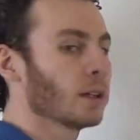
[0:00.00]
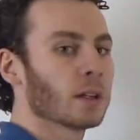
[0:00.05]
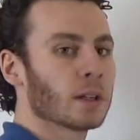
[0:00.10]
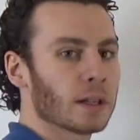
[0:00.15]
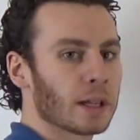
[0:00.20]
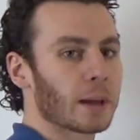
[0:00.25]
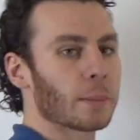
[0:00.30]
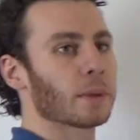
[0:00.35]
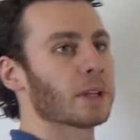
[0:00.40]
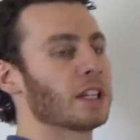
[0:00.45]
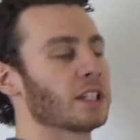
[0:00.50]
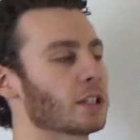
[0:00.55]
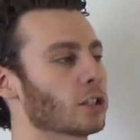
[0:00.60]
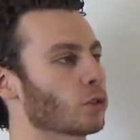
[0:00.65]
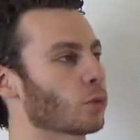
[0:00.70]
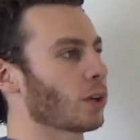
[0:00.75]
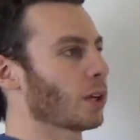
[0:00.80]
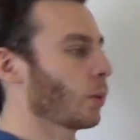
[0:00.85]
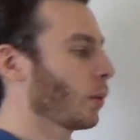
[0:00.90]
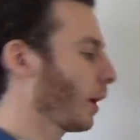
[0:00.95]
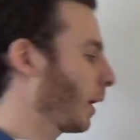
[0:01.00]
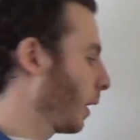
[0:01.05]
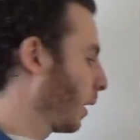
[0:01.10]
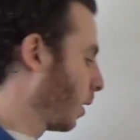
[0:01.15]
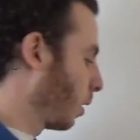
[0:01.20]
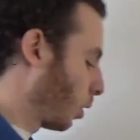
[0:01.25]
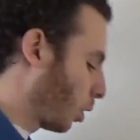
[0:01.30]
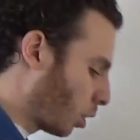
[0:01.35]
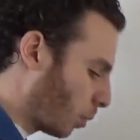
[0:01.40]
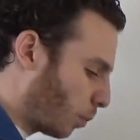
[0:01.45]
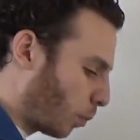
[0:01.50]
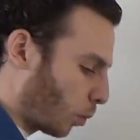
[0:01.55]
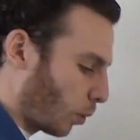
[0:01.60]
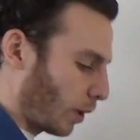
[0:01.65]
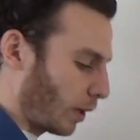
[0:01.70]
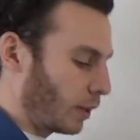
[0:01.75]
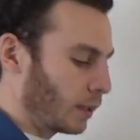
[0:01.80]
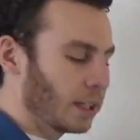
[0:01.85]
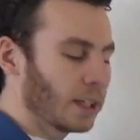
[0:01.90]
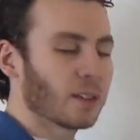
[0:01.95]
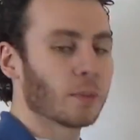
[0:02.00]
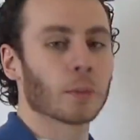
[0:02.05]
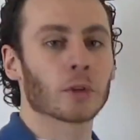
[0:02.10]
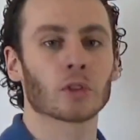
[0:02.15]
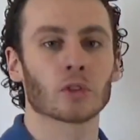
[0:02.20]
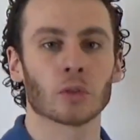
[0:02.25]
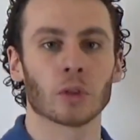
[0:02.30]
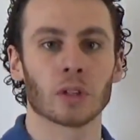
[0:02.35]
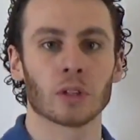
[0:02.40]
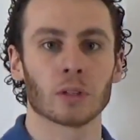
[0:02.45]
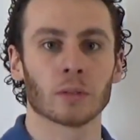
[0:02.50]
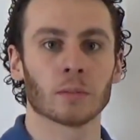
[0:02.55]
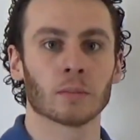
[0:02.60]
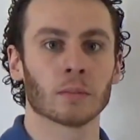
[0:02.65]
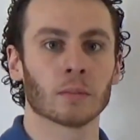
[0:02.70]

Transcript: Yep, he sits right away. Good boy, give him a treat.